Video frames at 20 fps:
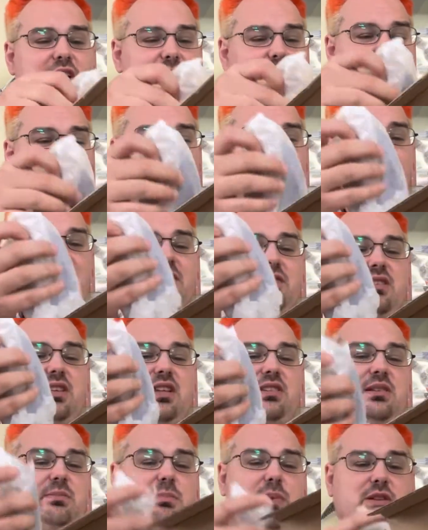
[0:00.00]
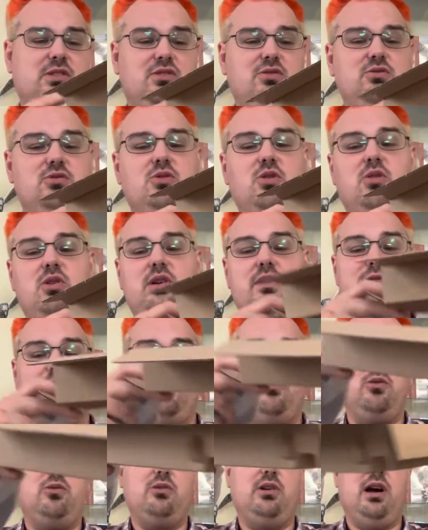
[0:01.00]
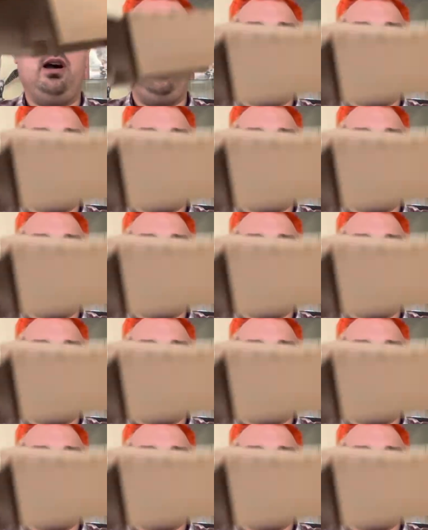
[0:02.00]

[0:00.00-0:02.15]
But obviously that's a bit too gory for